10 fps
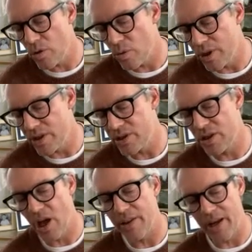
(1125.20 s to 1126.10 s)
we
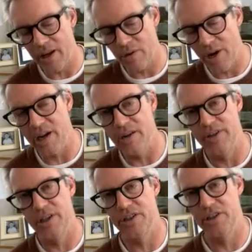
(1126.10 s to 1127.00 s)
saw that greater
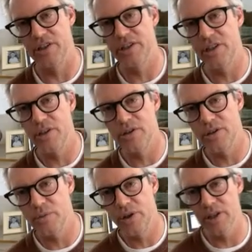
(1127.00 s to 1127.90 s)
vision to
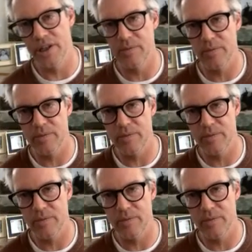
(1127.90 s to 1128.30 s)
really